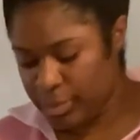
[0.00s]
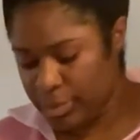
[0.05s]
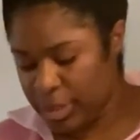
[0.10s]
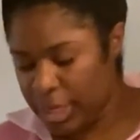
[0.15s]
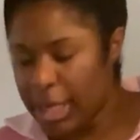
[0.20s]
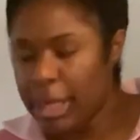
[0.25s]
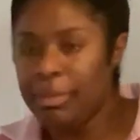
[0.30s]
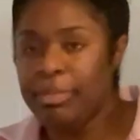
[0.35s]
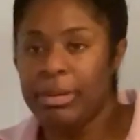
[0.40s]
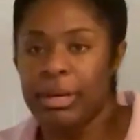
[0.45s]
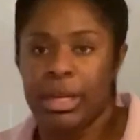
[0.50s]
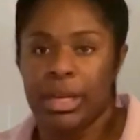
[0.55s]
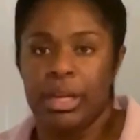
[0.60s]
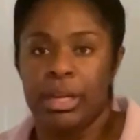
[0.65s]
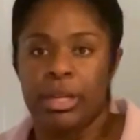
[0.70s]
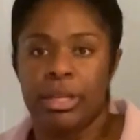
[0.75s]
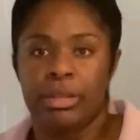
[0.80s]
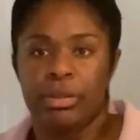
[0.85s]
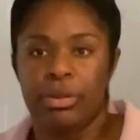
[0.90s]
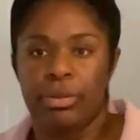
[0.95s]
he'd been
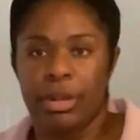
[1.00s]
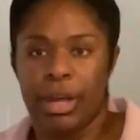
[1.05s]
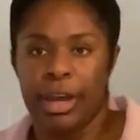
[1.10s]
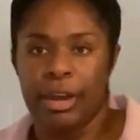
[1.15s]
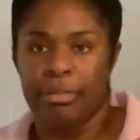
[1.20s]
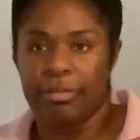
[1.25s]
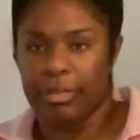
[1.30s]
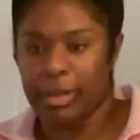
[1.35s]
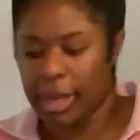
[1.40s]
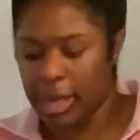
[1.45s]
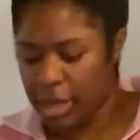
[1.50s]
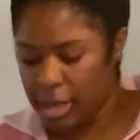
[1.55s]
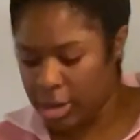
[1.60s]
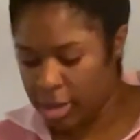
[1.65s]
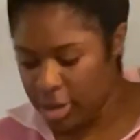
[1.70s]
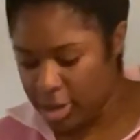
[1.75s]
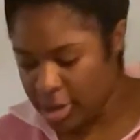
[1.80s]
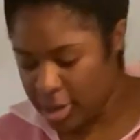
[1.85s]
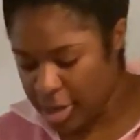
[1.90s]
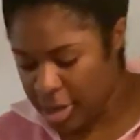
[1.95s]
eating his whole life. Like
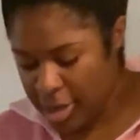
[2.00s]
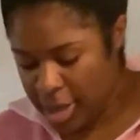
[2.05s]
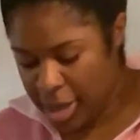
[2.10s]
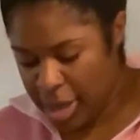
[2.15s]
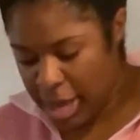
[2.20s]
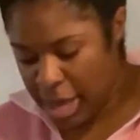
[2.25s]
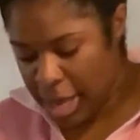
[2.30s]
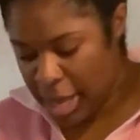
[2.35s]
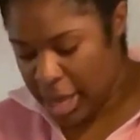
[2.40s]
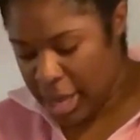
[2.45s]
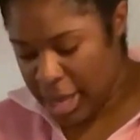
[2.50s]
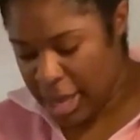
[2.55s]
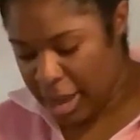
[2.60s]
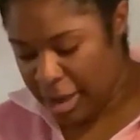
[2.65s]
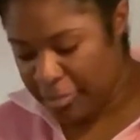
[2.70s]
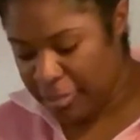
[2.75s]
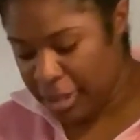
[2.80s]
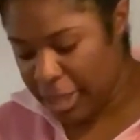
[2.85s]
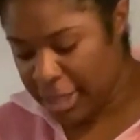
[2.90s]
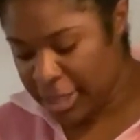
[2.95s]
I
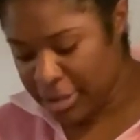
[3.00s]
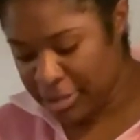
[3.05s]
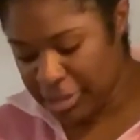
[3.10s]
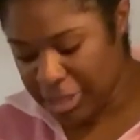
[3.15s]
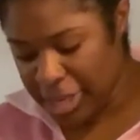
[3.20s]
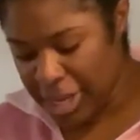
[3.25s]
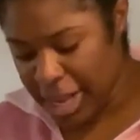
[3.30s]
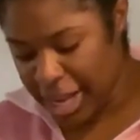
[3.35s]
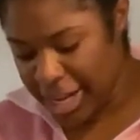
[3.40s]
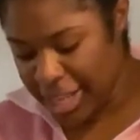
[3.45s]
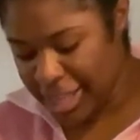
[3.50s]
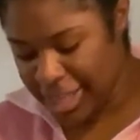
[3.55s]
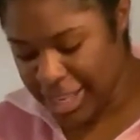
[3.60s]
feel like there's a lot of